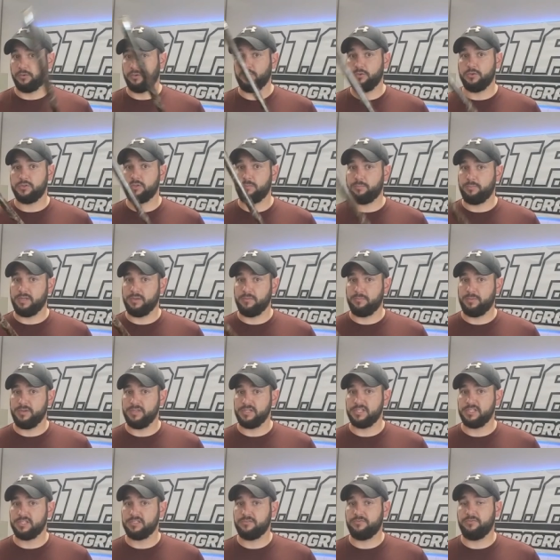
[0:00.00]
you use a big
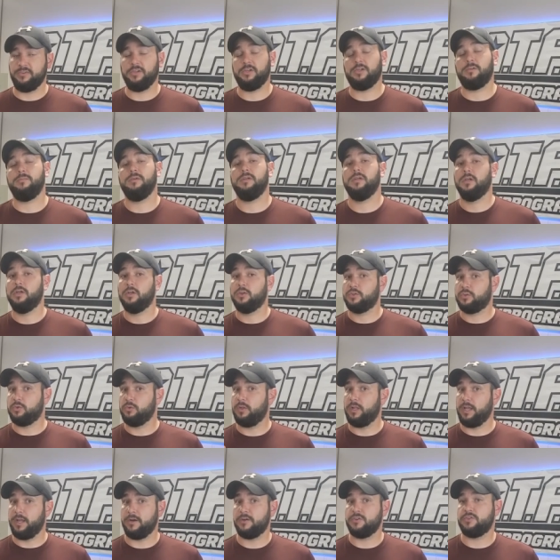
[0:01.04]
pieces of film, two
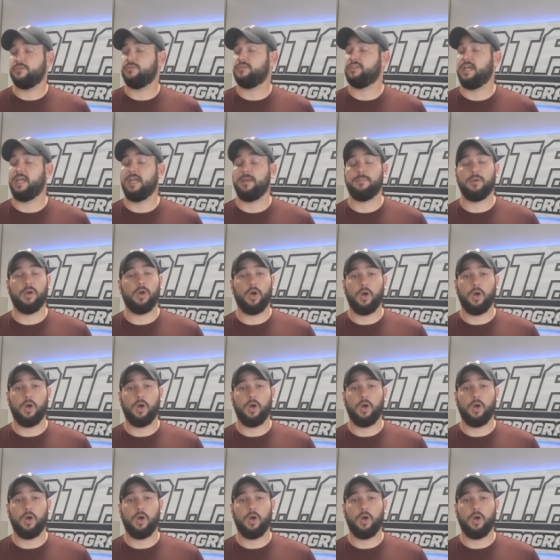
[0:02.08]
layers of tape,